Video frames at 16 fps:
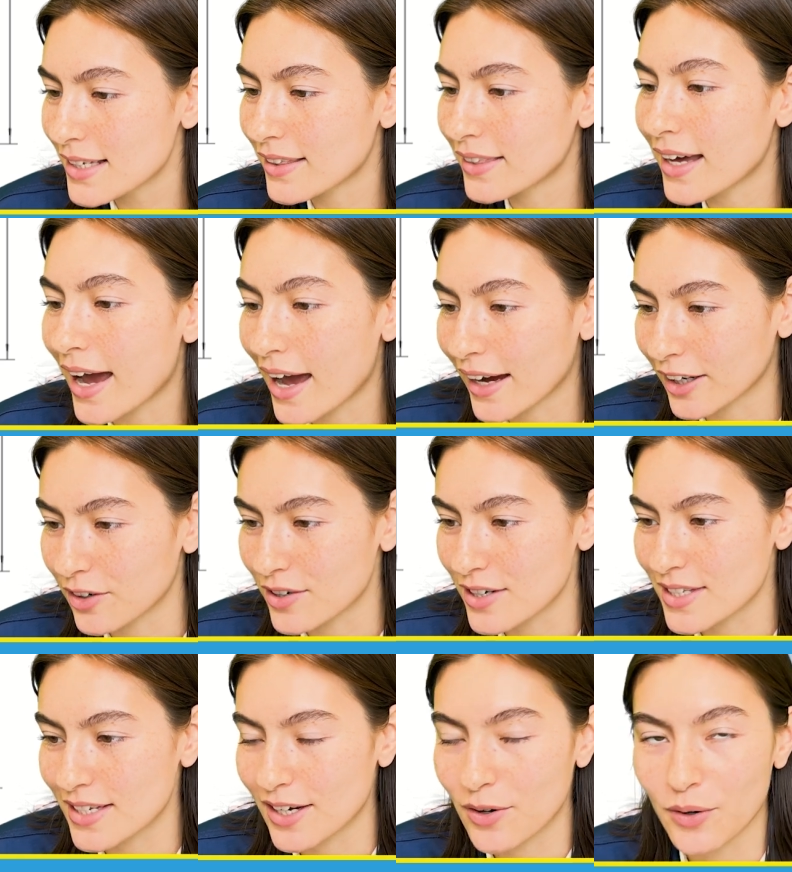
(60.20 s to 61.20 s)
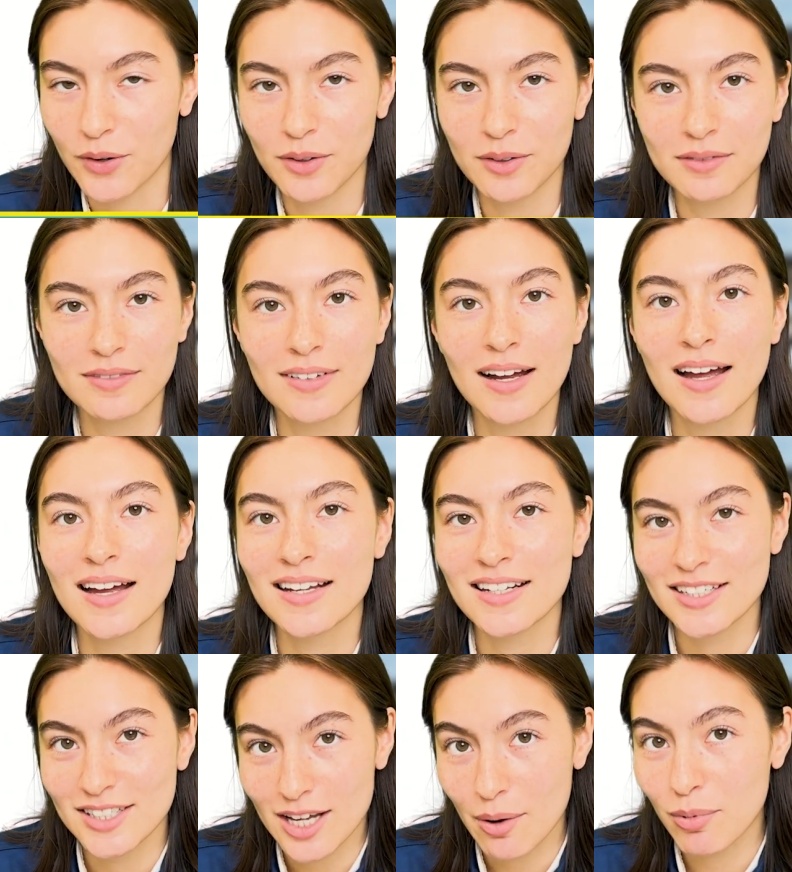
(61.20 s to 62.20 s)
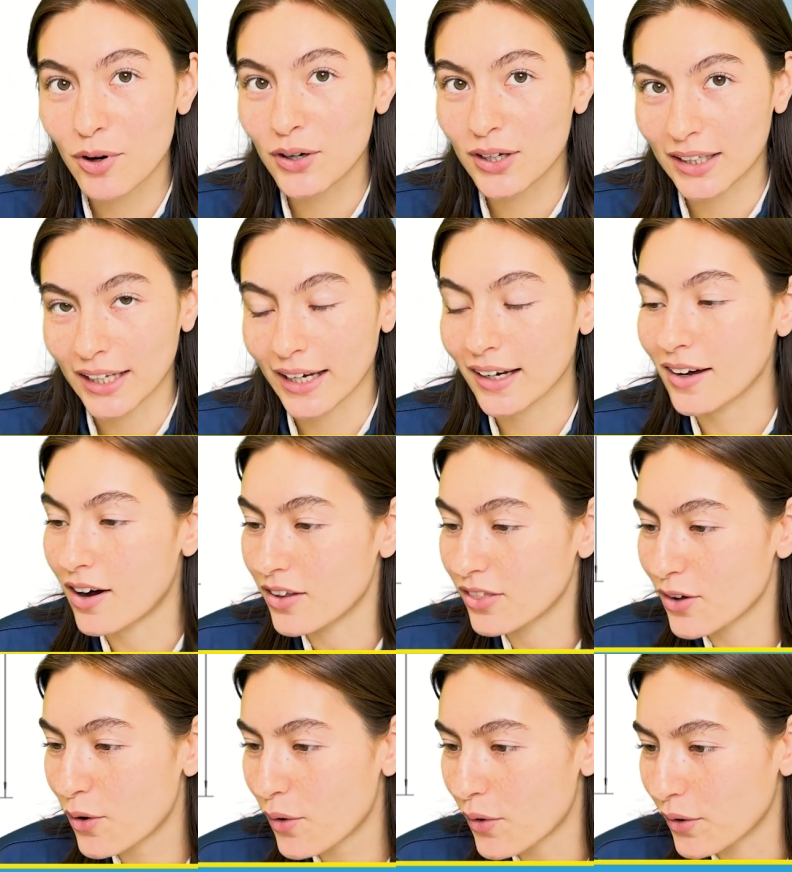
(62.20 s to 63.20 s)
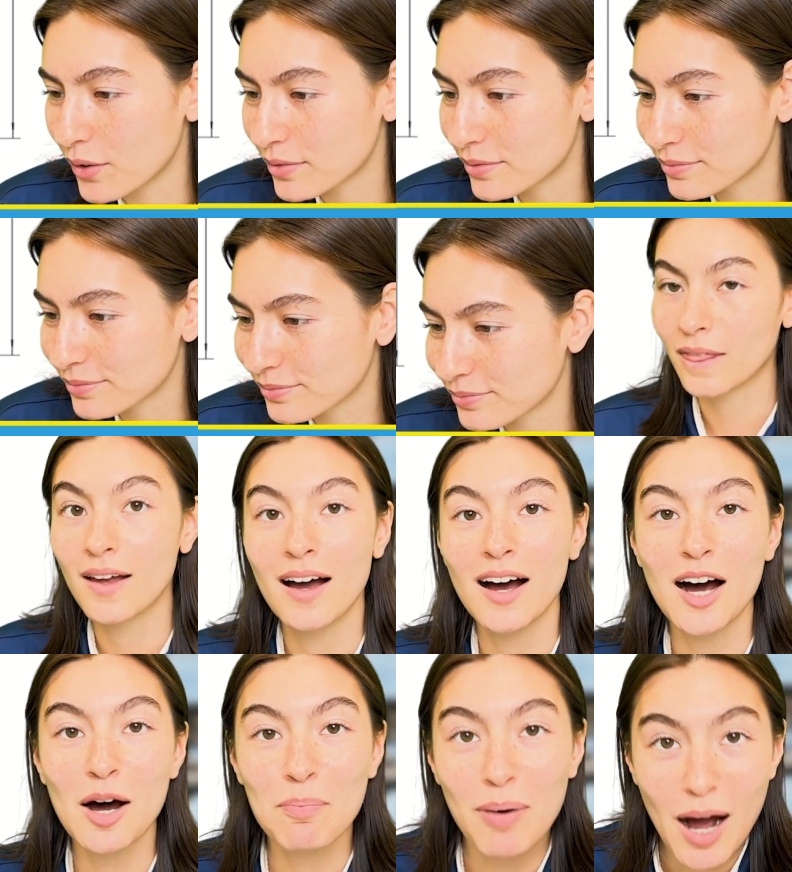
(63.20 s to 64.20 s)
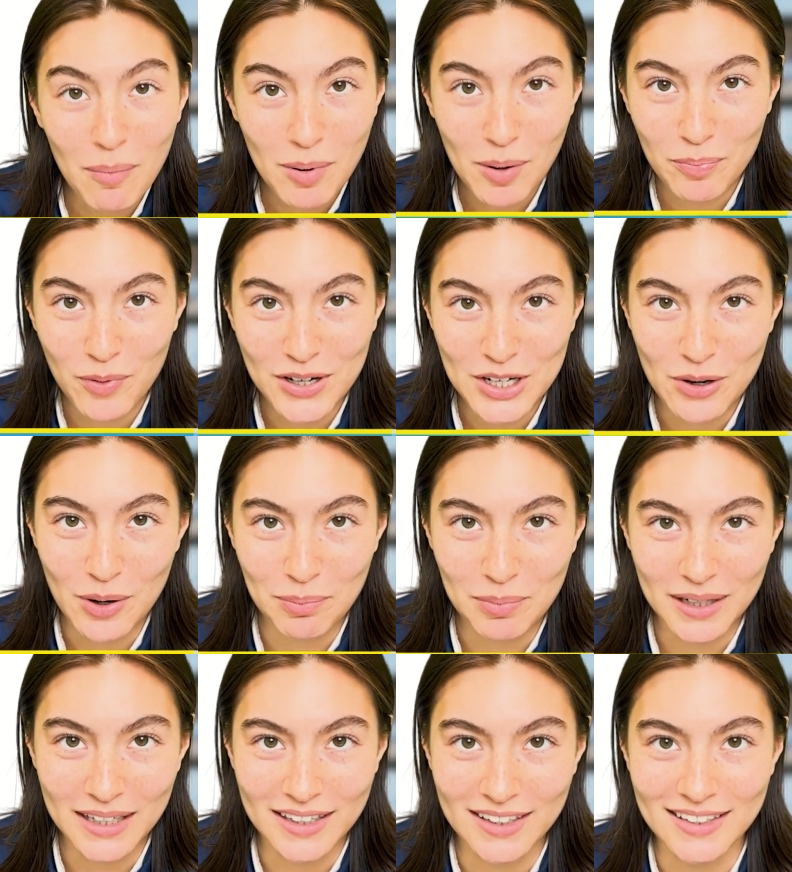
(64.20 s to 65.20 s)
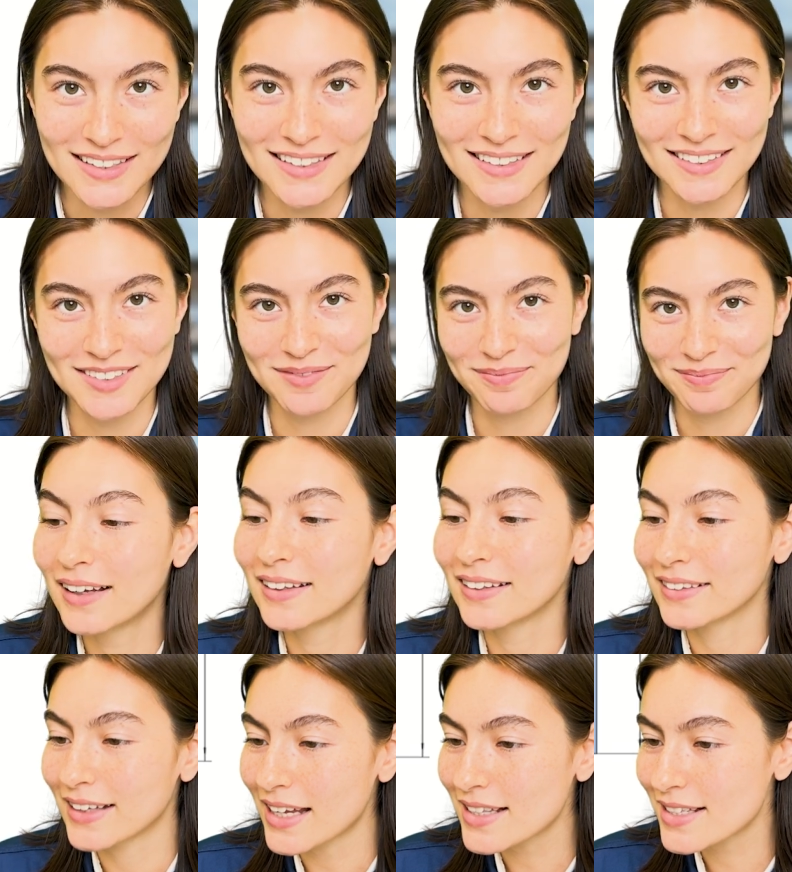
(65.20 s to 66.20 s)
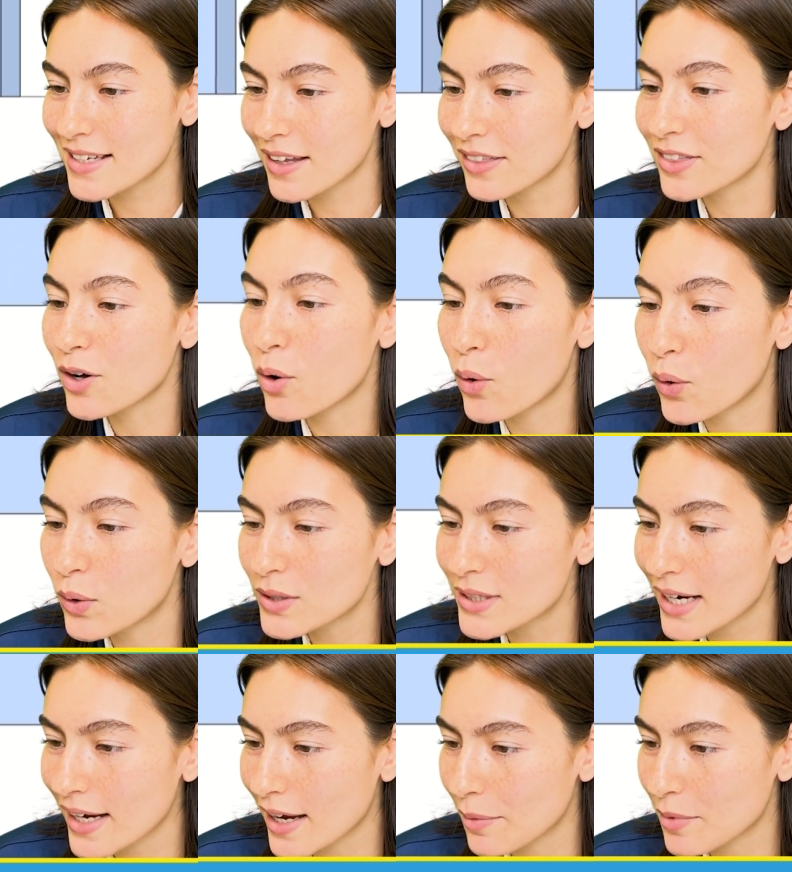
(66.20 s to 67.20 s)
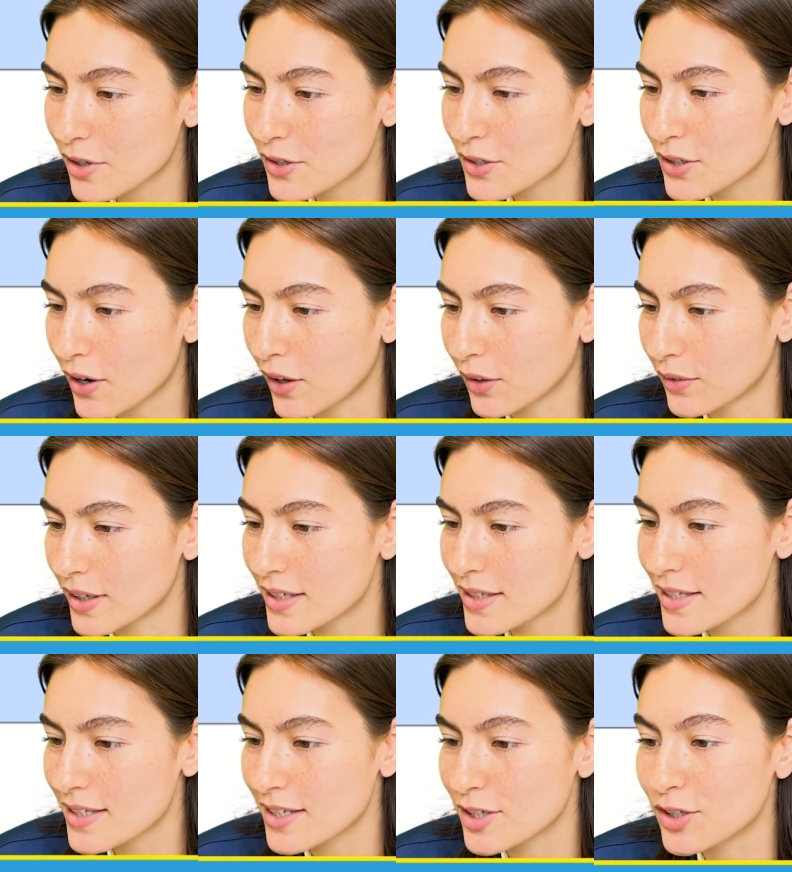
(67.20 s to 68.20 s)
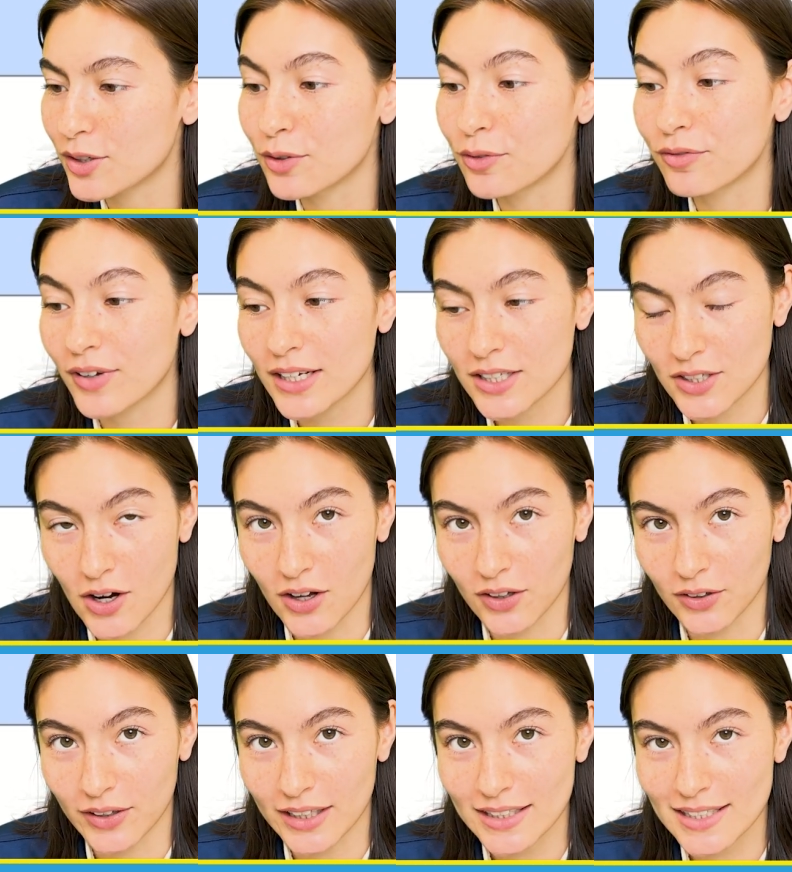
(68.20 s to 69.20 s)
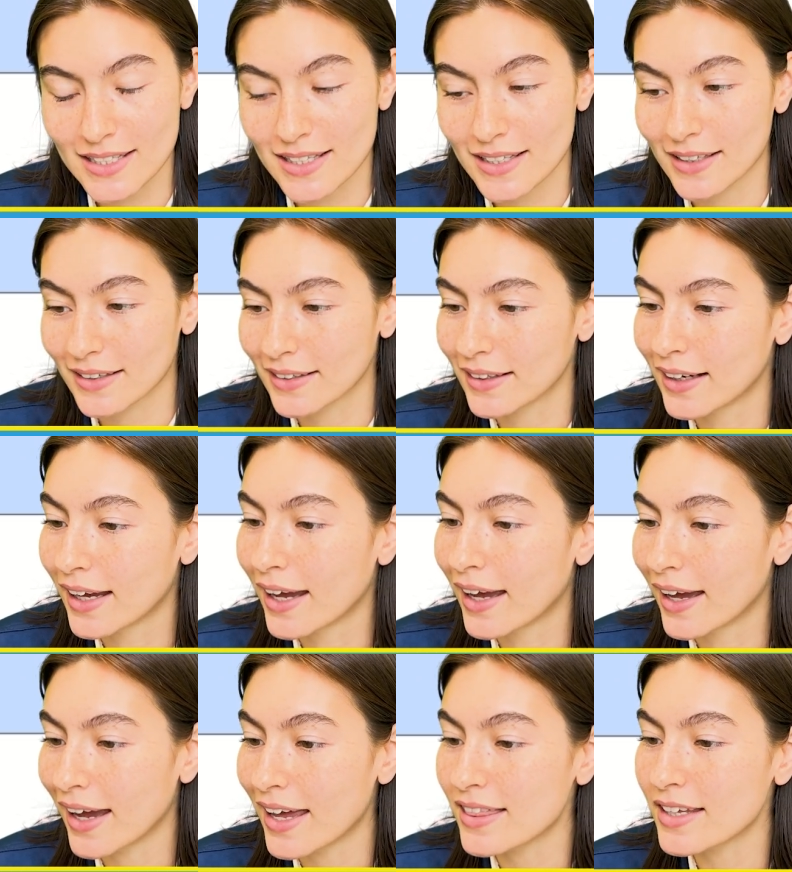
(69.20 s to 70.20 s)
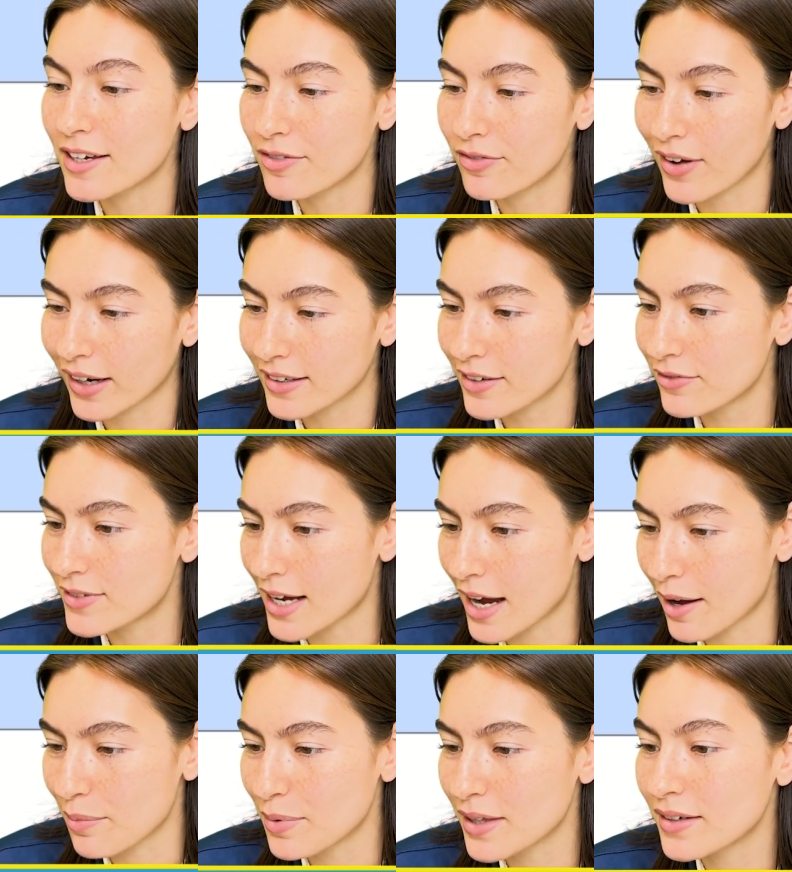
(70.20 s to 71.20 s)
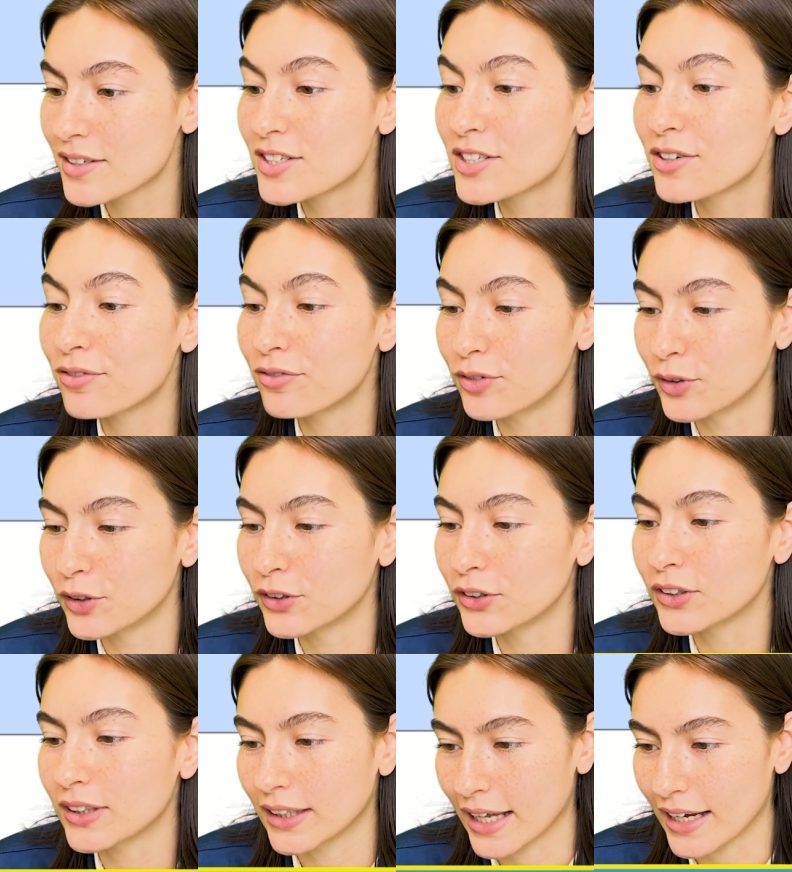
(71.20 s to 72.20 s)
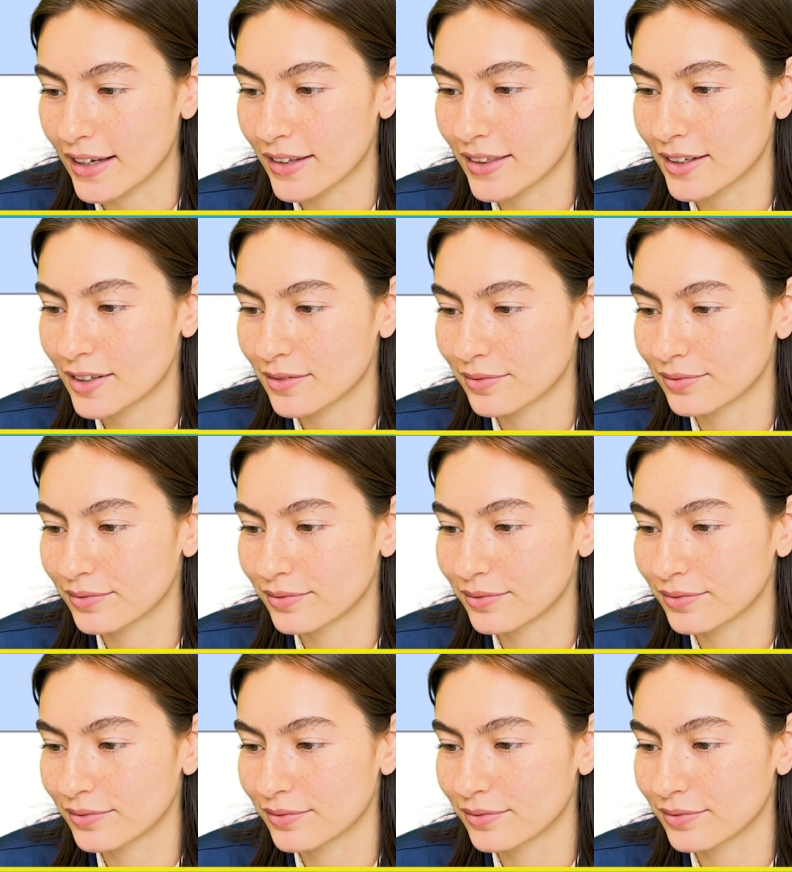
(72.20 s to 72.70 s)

set the accuracy hole. Double-click on the hole. A pop-up window appeared. Let's set the hole diameter tolerance to fit tolerance and the effective depth to full length.